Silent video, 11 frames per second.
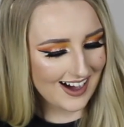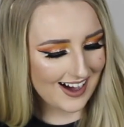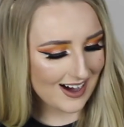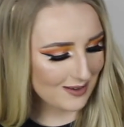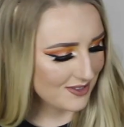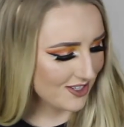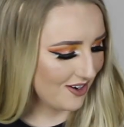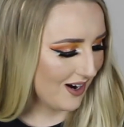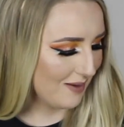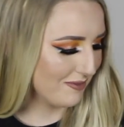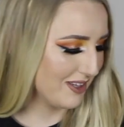Um, so
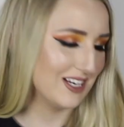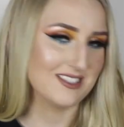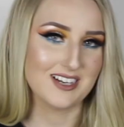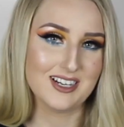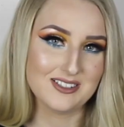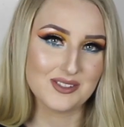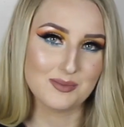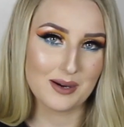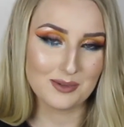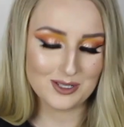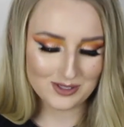I'm really excited to be
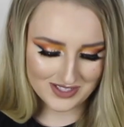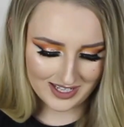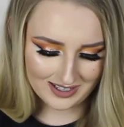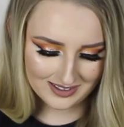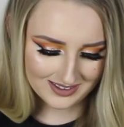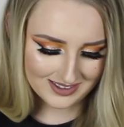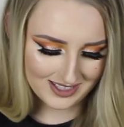able to use that.